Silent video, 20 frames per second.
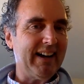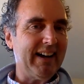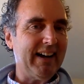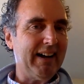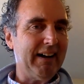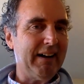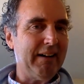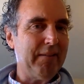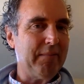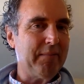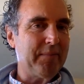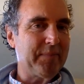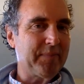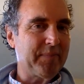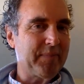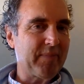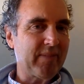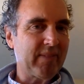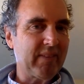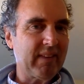Um,
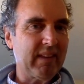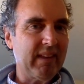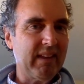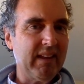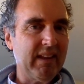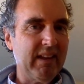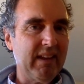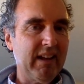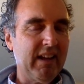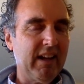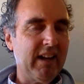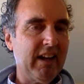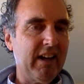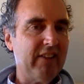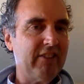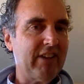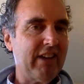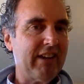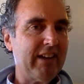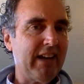
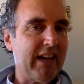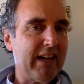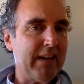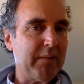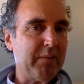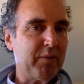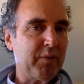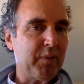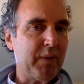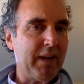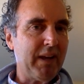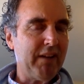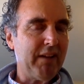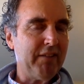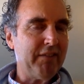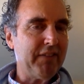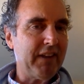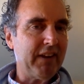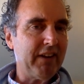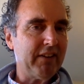Agenda item
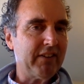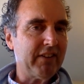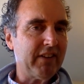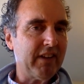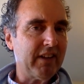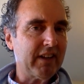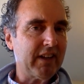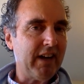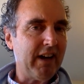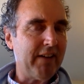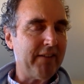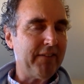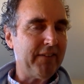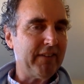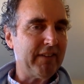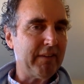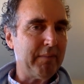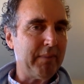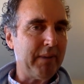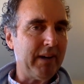12, there's a
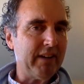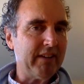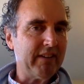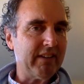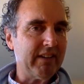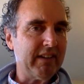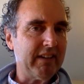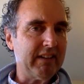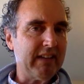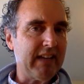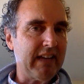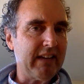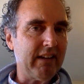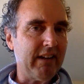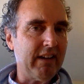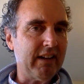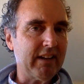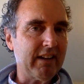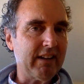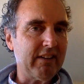conference in Boston in late
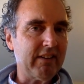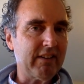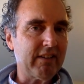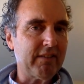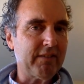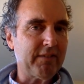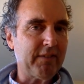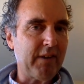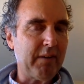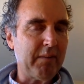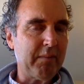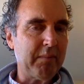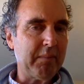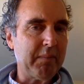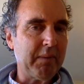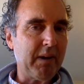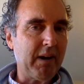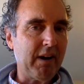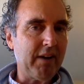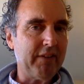August
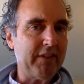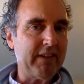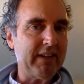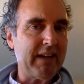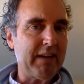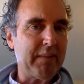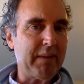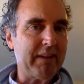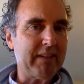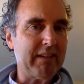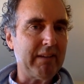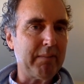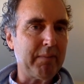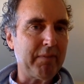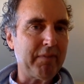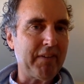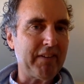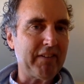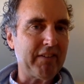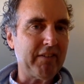from Harvard and MIT
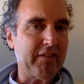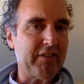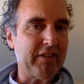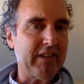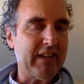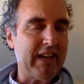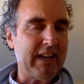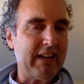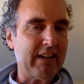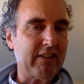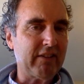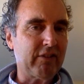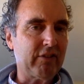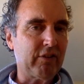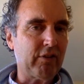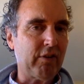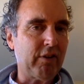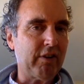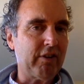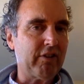professor of genetics,
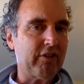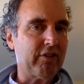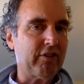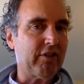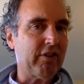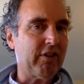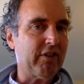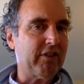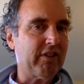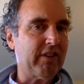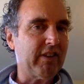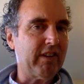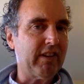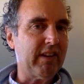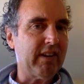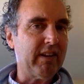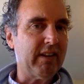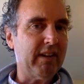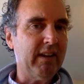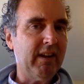George Church in
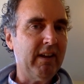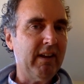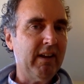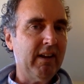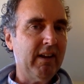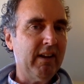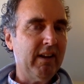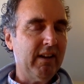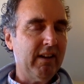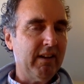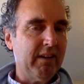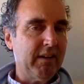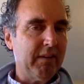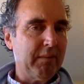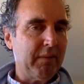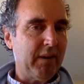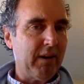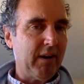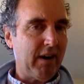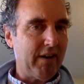the
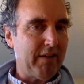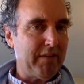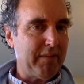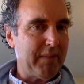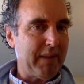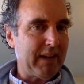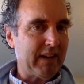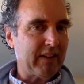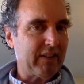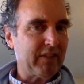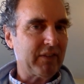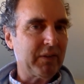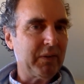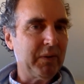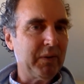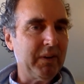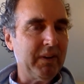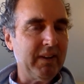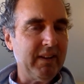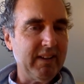Harvard Medical
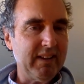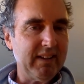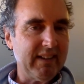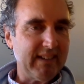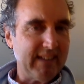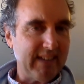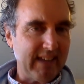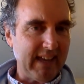School.